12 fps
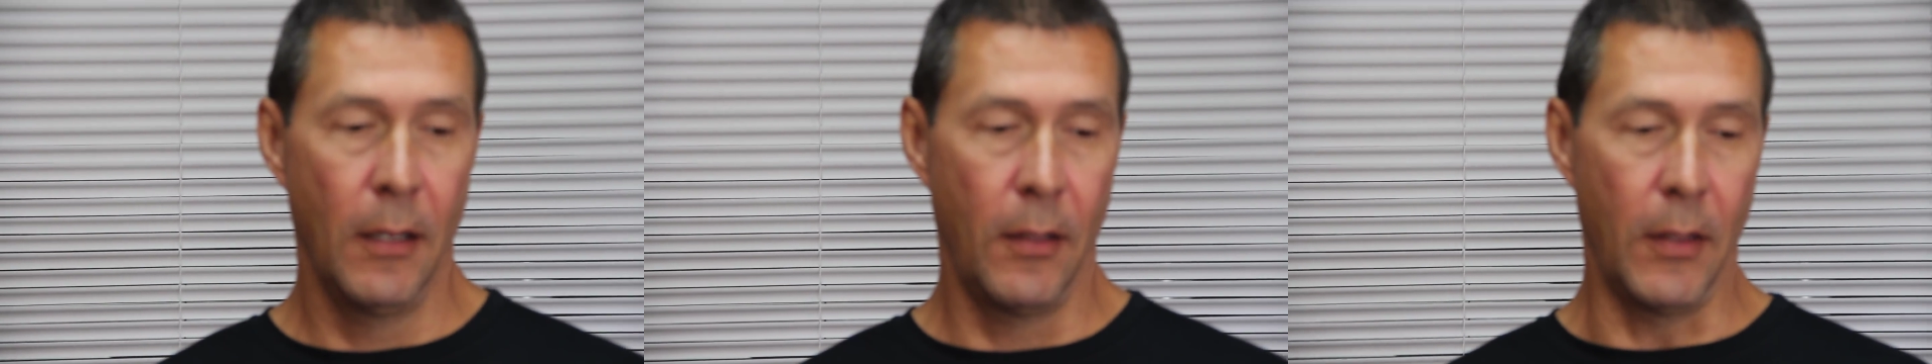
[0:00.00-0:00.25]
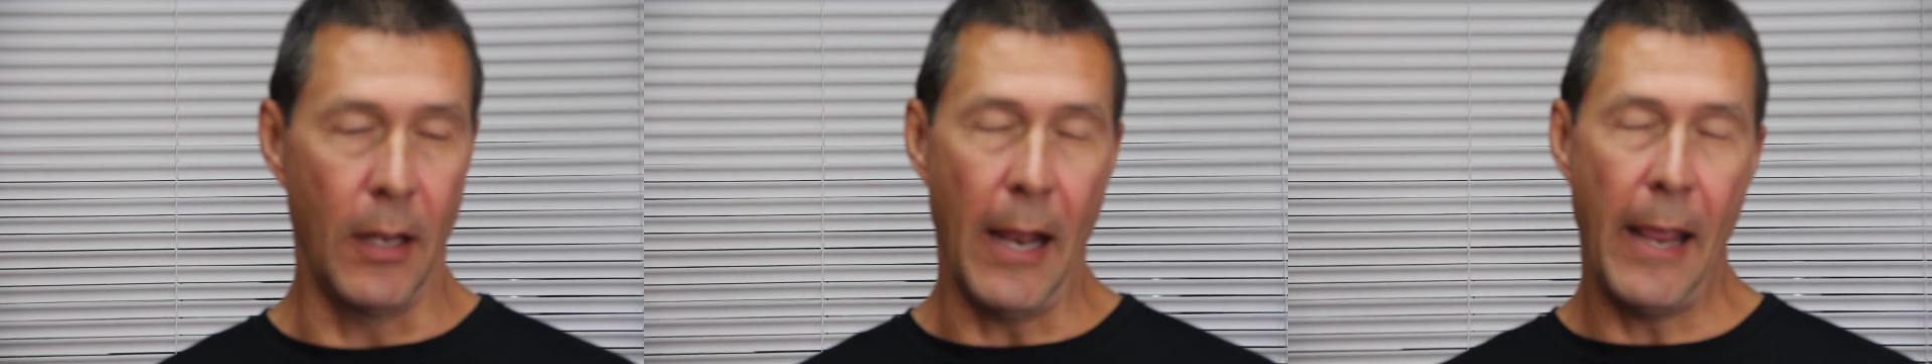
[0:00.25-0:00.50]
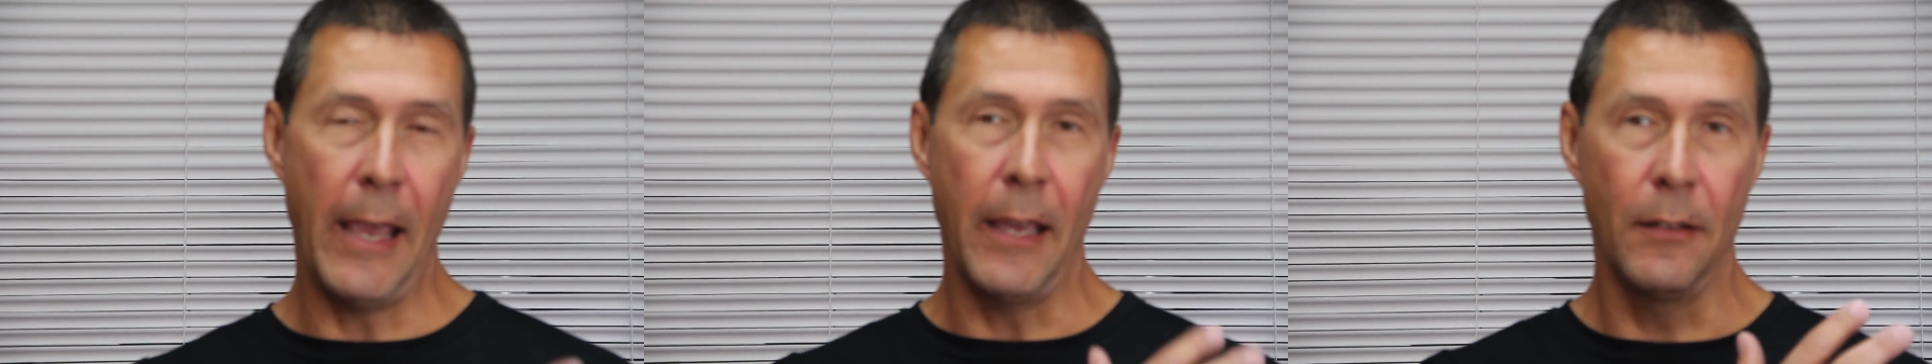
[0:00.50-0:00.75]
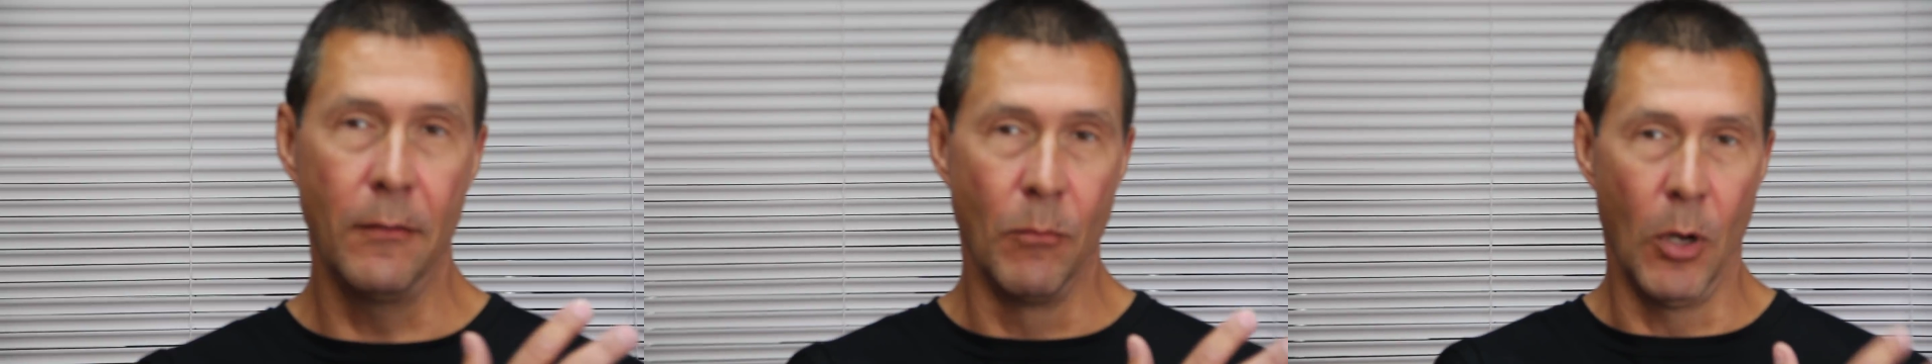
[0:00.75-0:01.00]
that I
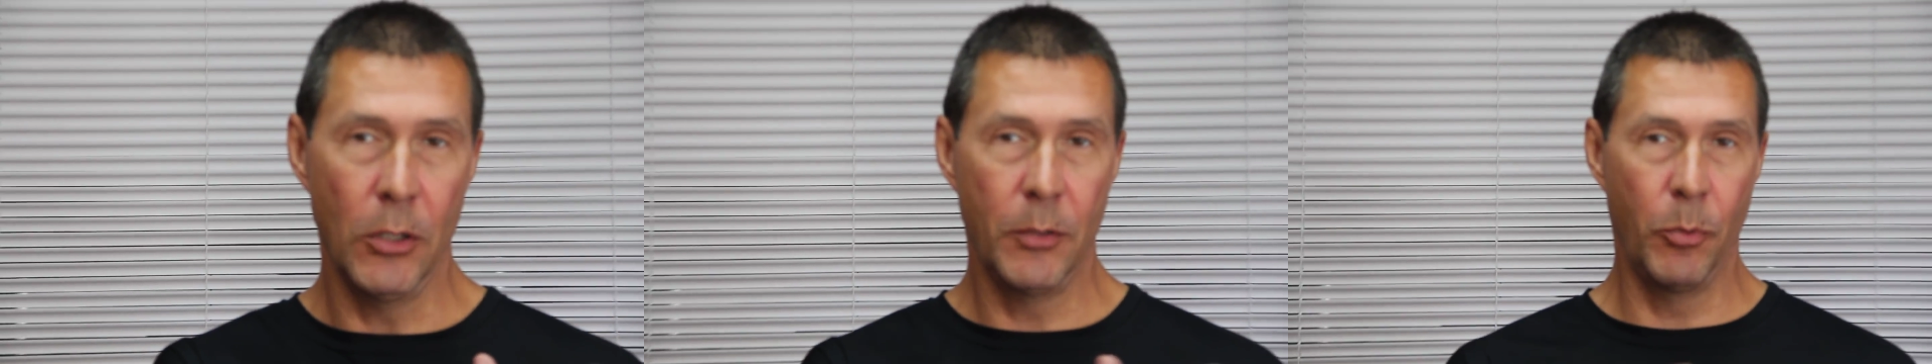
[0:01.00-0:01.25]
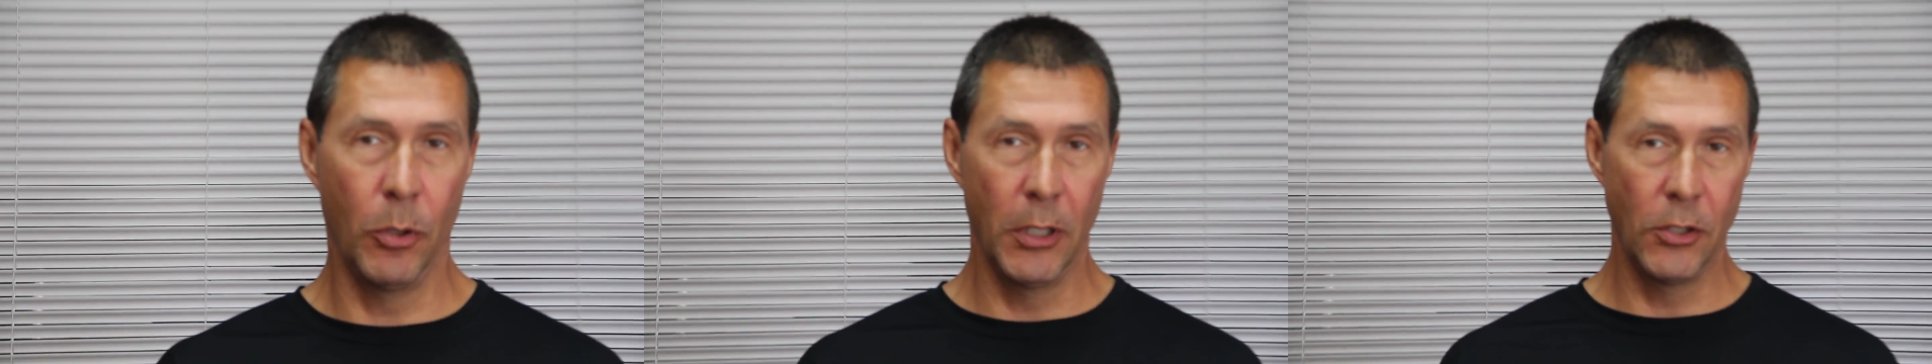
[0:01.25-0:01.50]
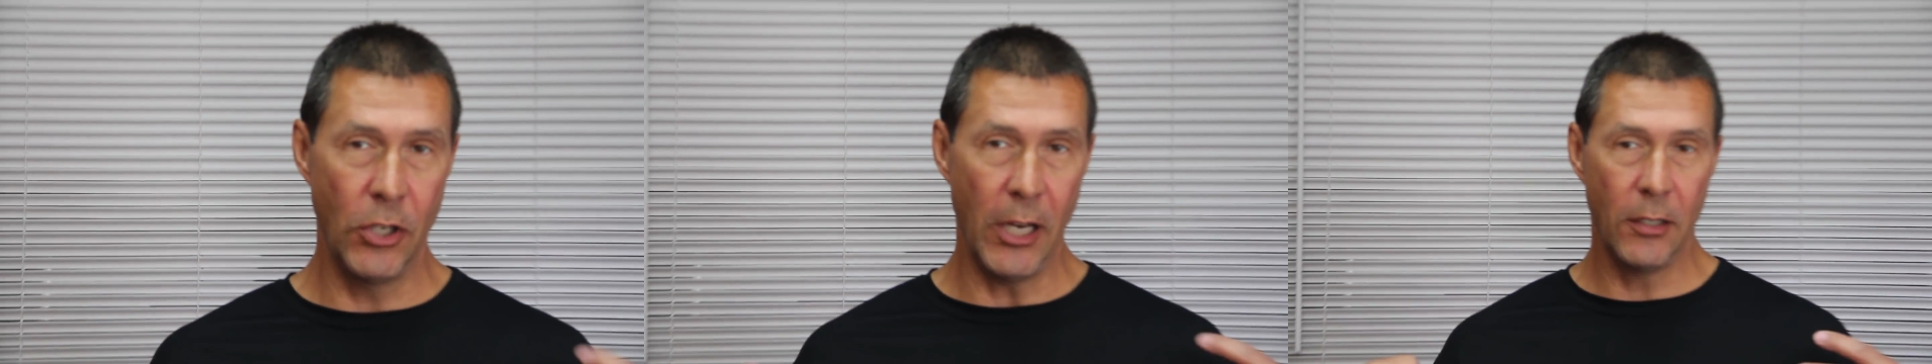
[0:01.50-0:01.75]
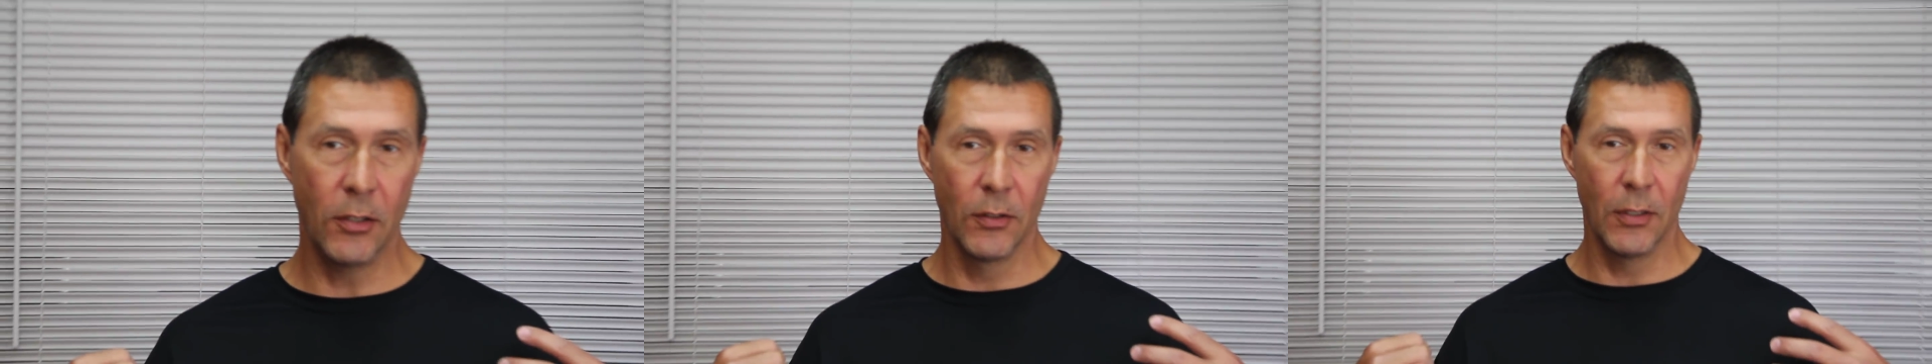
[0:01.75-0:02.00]
had multiple
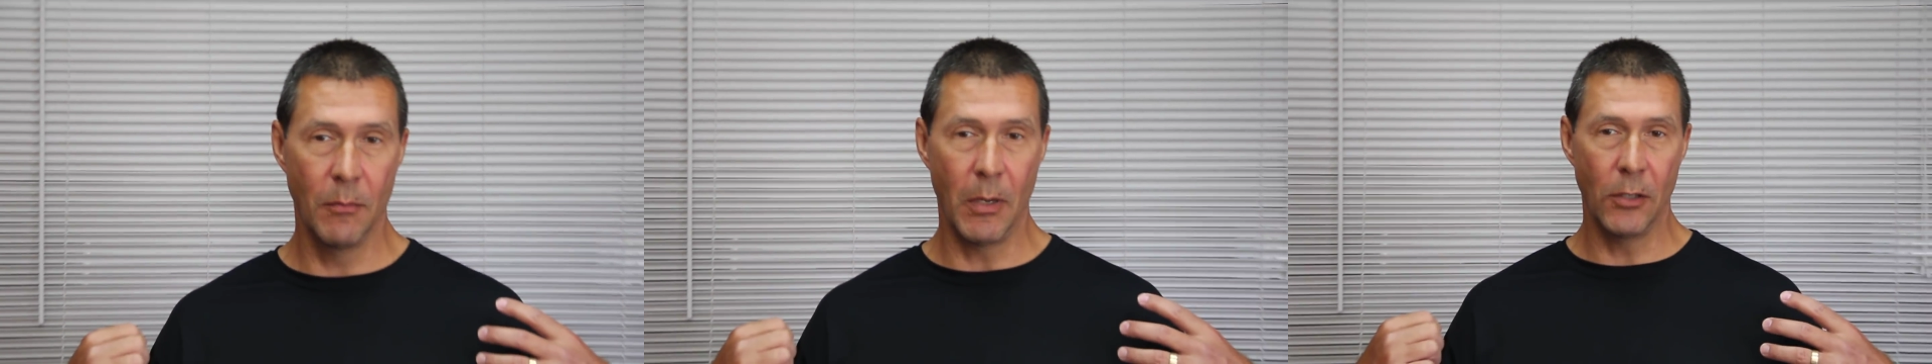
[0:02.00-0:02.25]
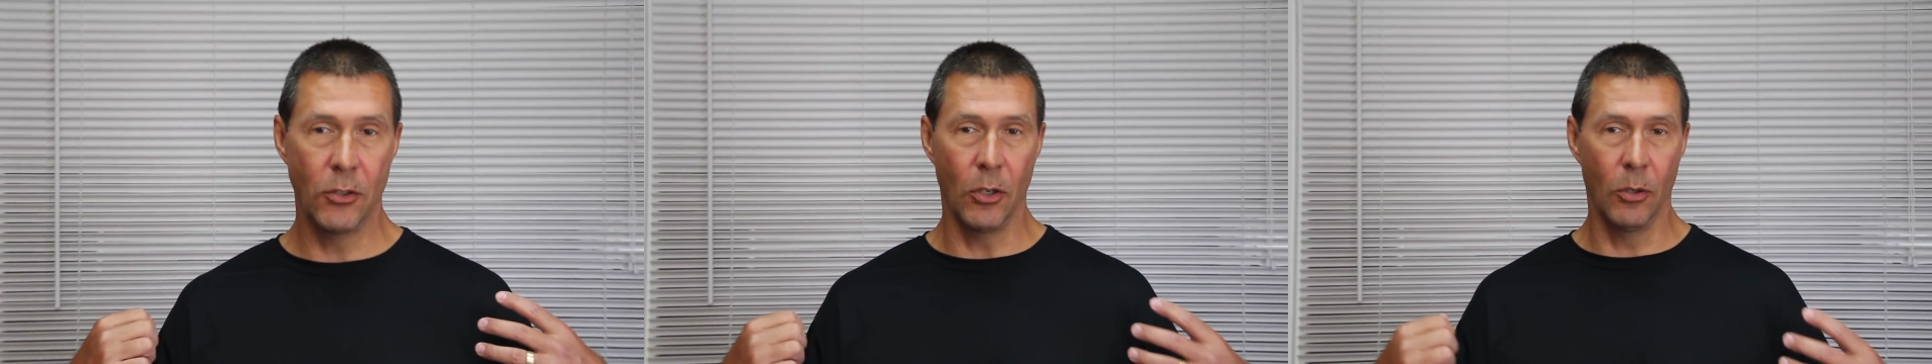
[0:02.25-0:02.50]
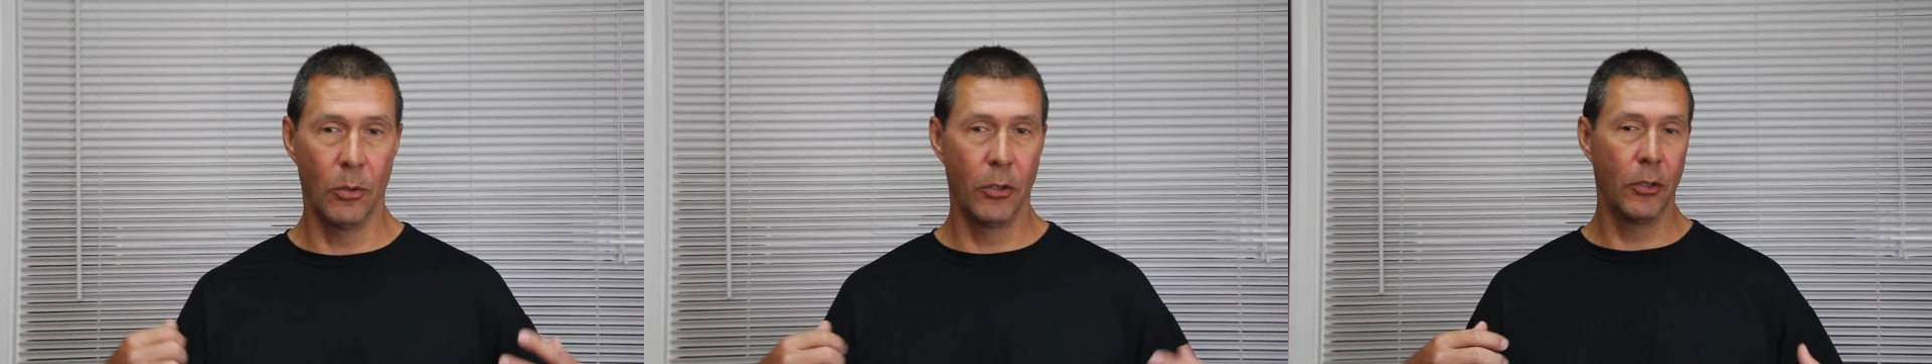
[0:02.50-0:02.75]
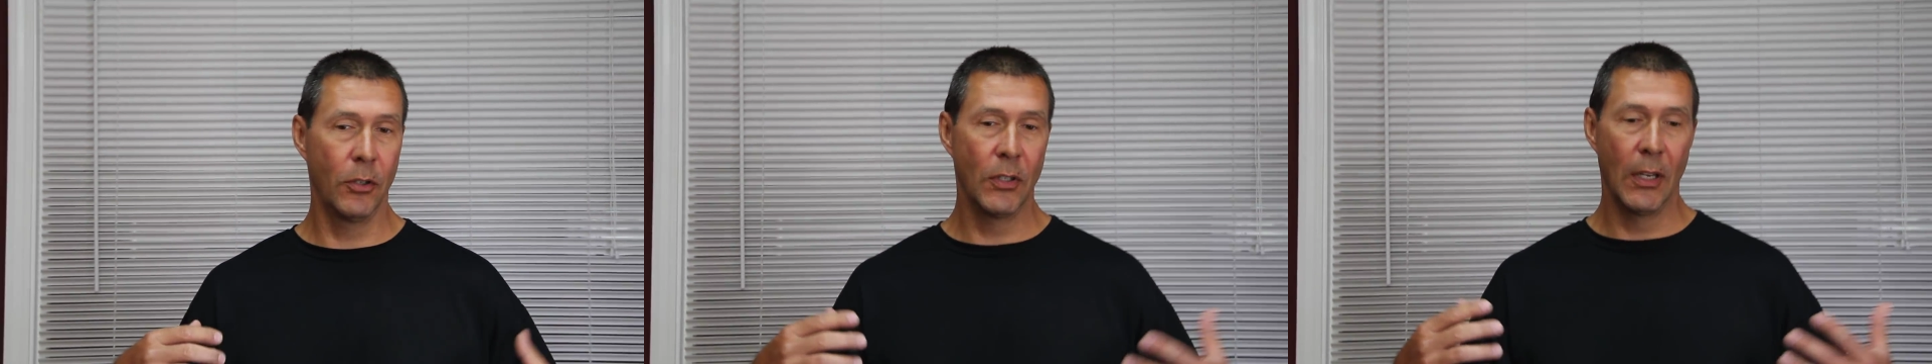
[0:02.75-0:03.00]
injections in my
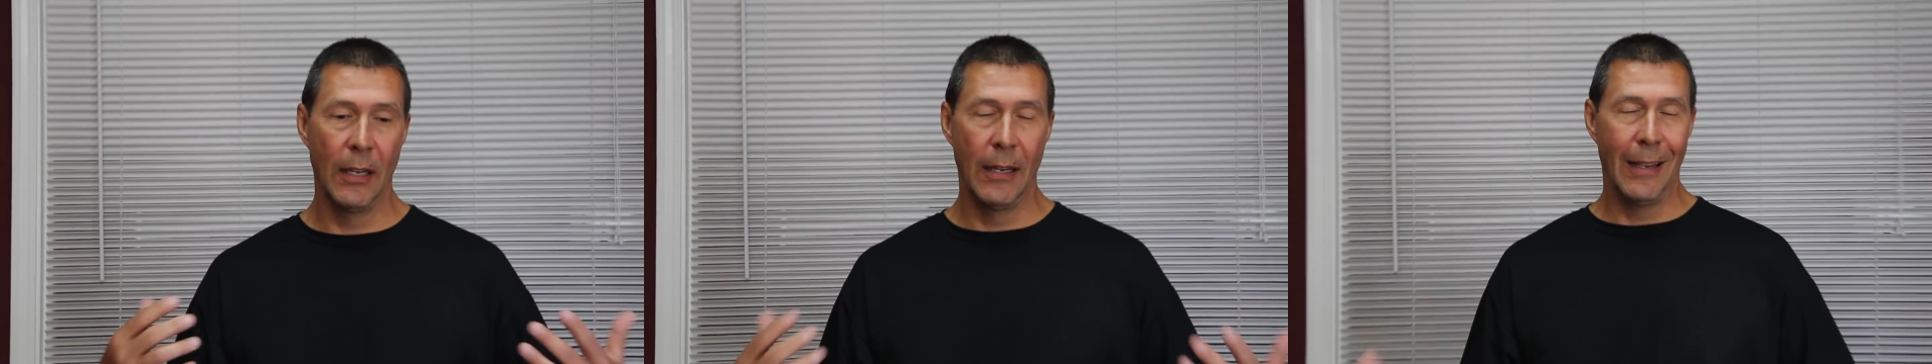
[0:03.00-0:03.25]
shoulders.